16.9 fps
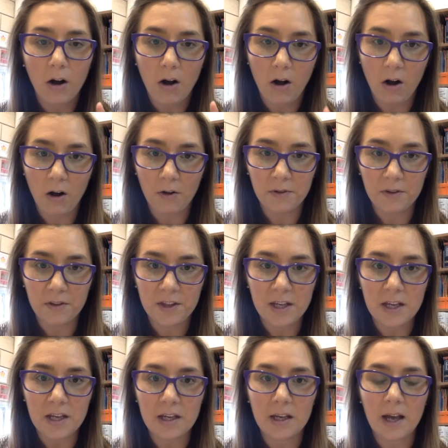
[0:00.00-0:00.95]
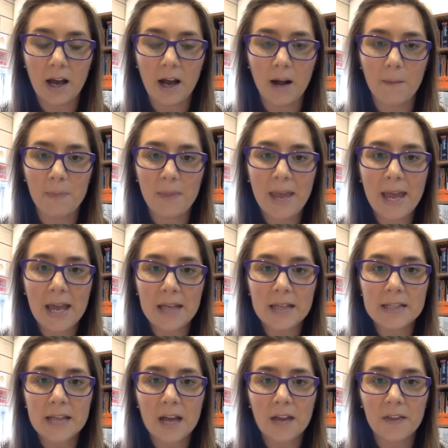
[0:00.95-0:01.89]
on the
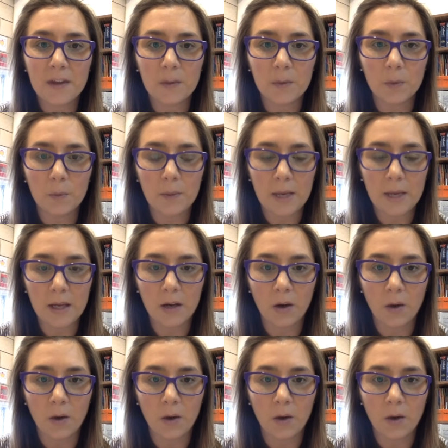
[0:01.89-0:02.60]
handout that will be